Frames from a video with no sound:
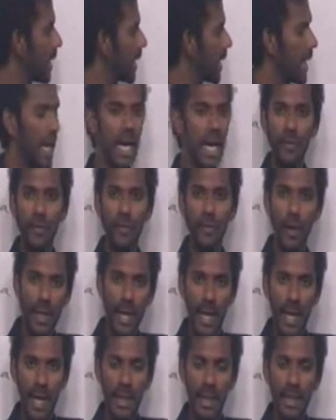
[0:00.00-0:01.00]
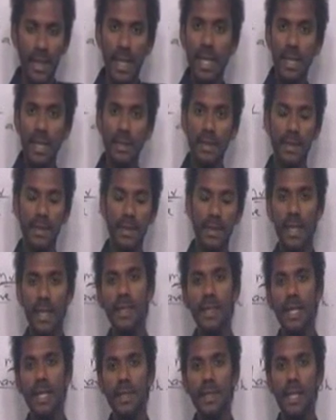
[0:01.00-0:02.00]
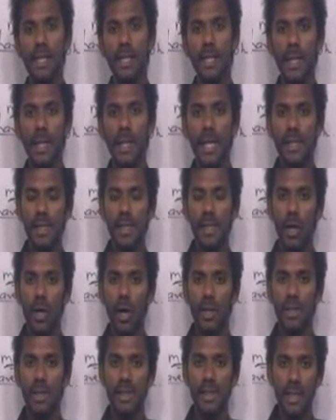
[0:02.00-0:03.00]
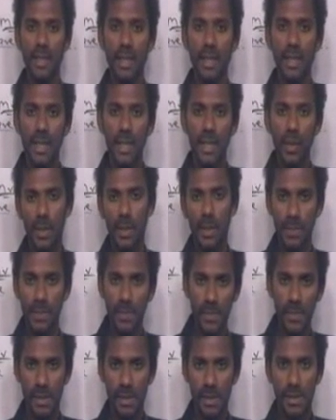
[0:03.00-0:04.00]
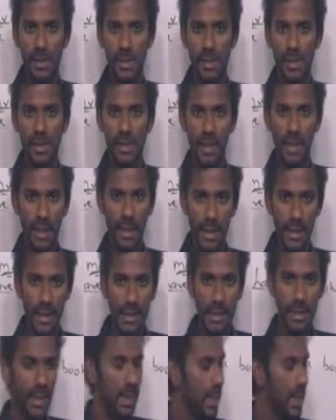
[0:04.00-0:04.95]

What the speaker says: have, or had, then they are termed as auxiliary verbs. Clear?